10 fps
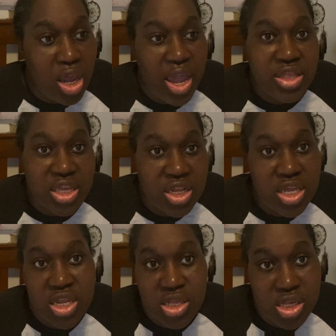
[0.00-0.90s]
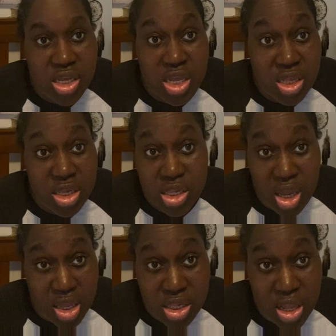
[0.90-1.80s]
and then needing to get this
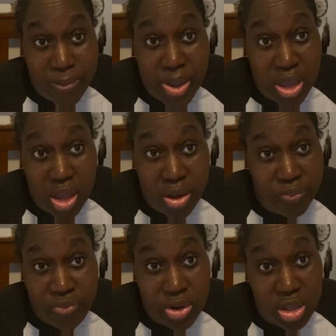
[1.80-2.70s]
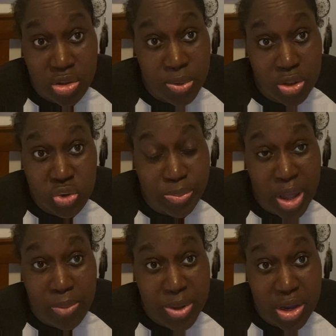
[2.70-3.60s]
test that made a freaking
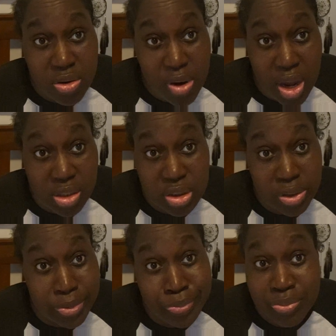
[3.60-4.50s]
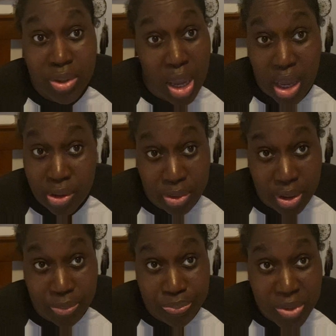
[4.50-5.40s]
300-pound man cry. So, I don't
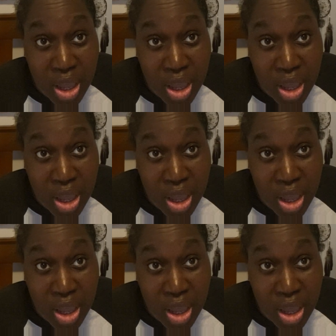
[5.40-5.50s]
know.